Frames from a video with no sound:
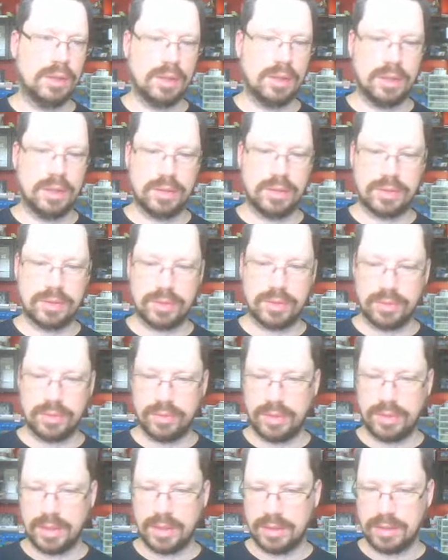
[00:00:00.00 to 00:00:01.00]
So
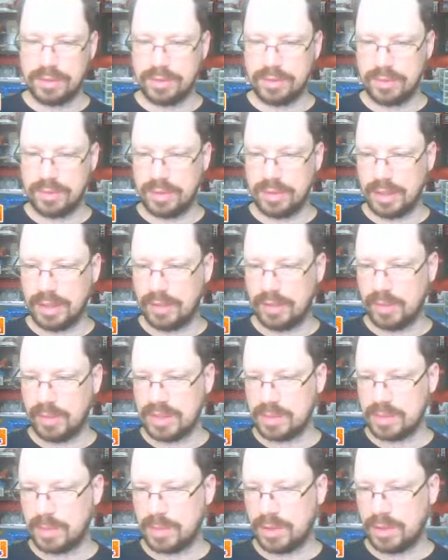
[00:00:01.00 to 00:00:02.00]
yeah, so I have my
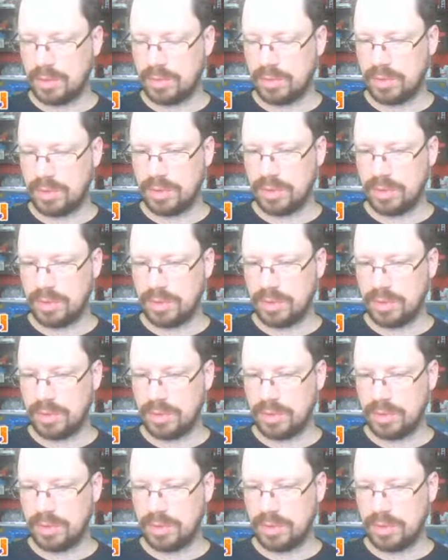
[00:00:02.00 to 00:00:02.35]
small wall